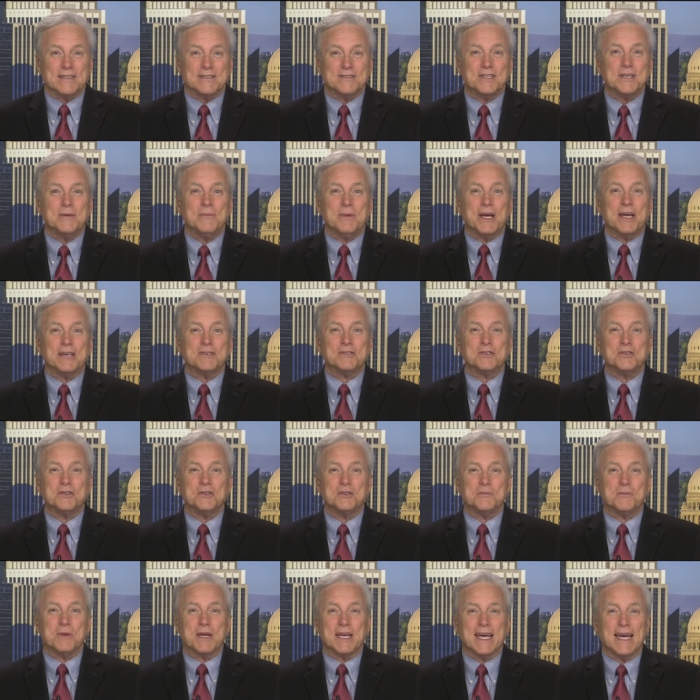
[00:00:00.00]
CBS
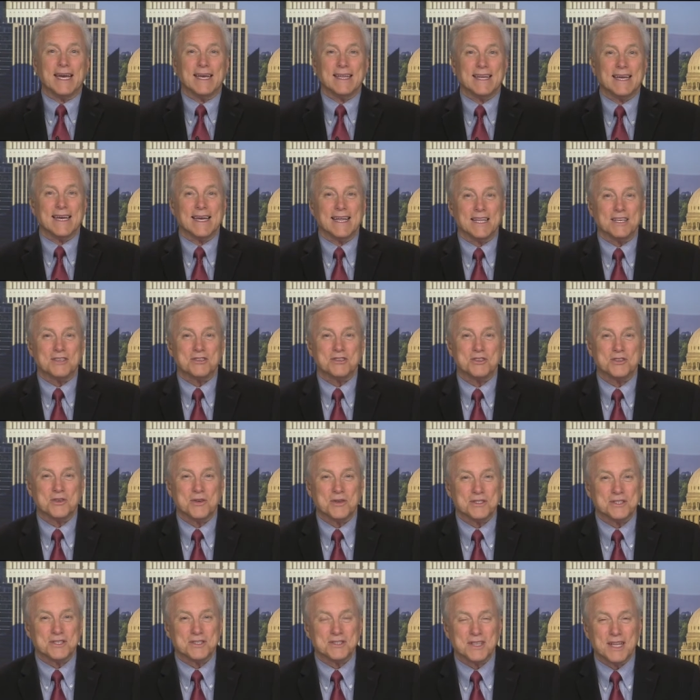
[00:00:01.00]
2's Michaela Ellich
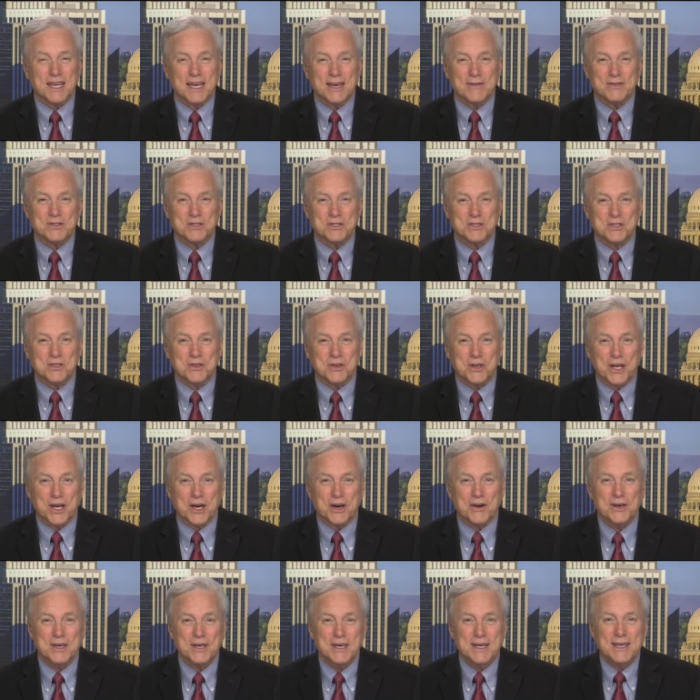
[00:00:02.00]
joins us live in
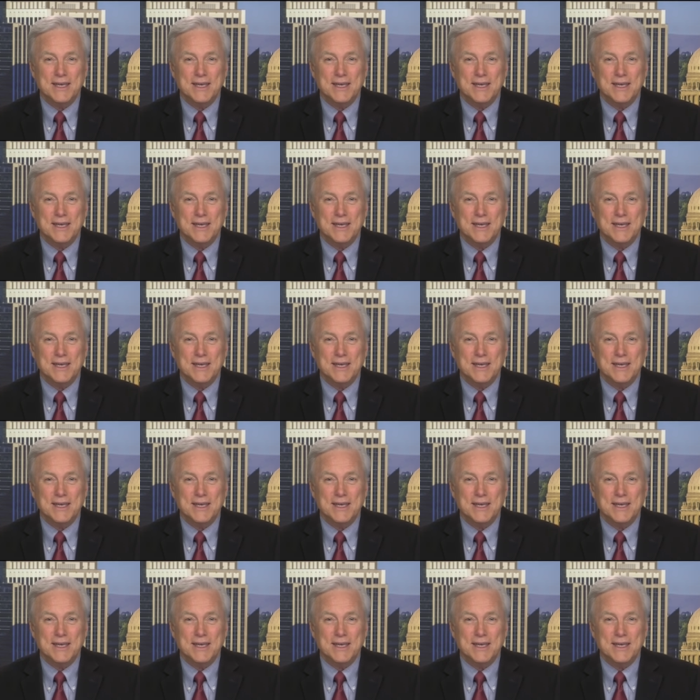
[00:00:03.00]
studio.